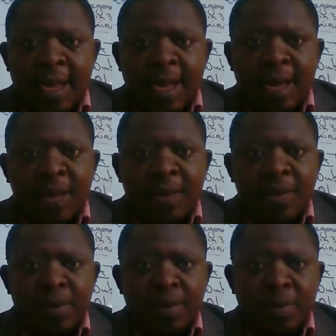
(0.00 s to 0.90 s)

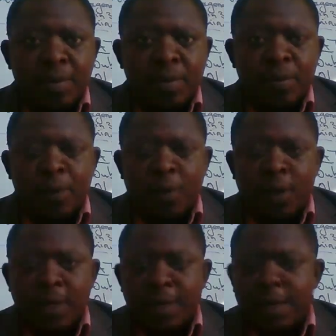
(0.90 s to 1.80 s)
I'll move
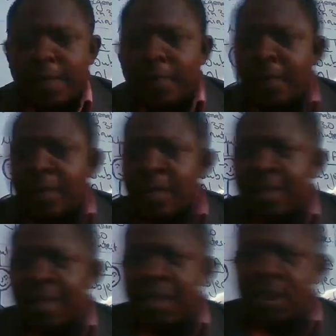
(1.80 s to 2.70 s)
on and maybe
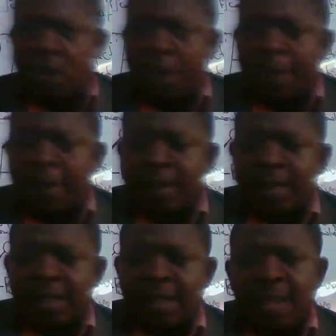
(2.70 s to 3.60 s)
necessarily talk about
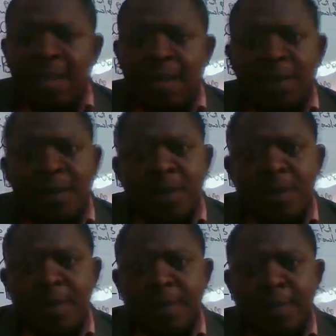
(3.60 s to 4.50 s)
the diagram of the
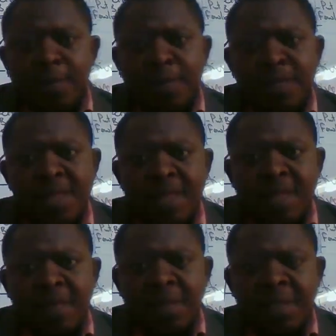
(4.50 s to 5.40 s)
human being that
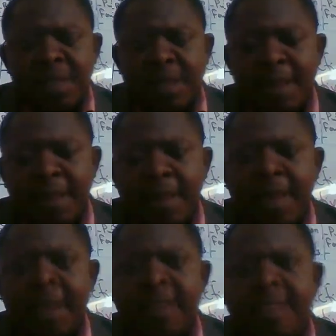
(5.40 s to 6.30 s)
I've written there
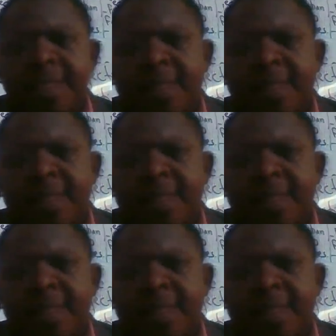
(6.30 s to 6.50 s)
behind